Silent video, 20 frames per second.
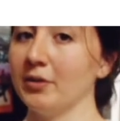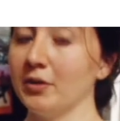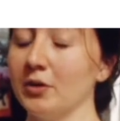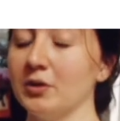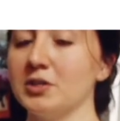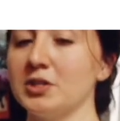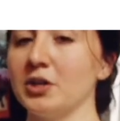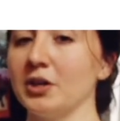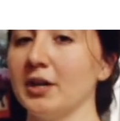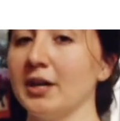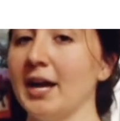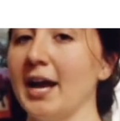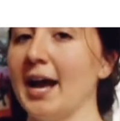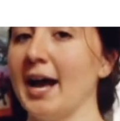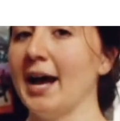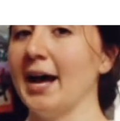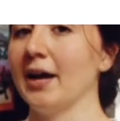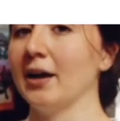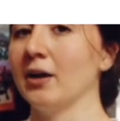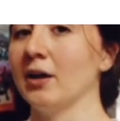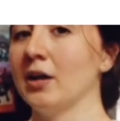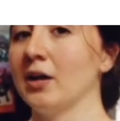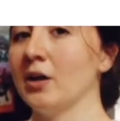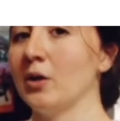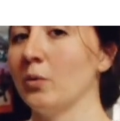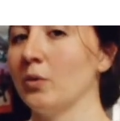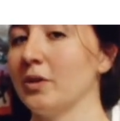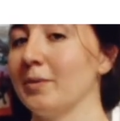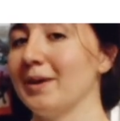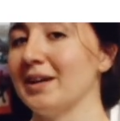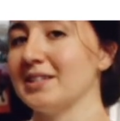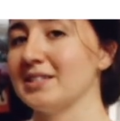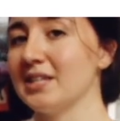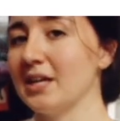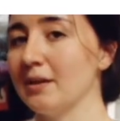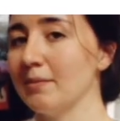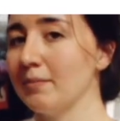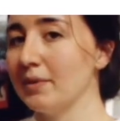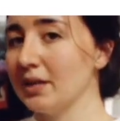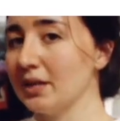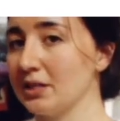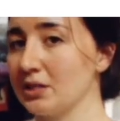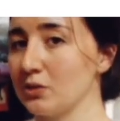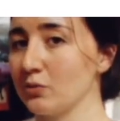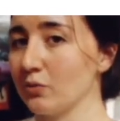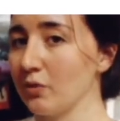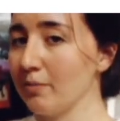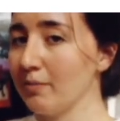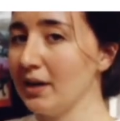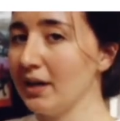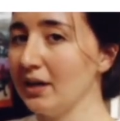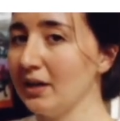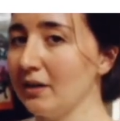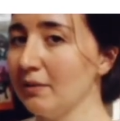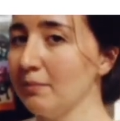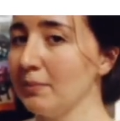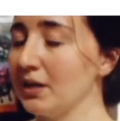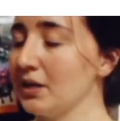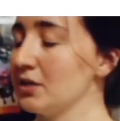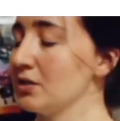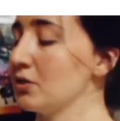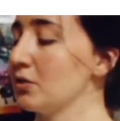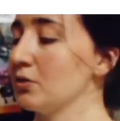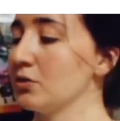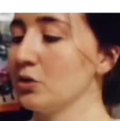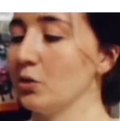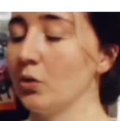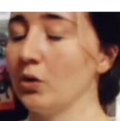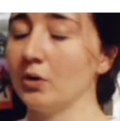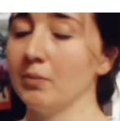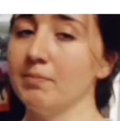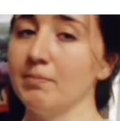Those you're gonna add with about 10 minutes remaining because those cook,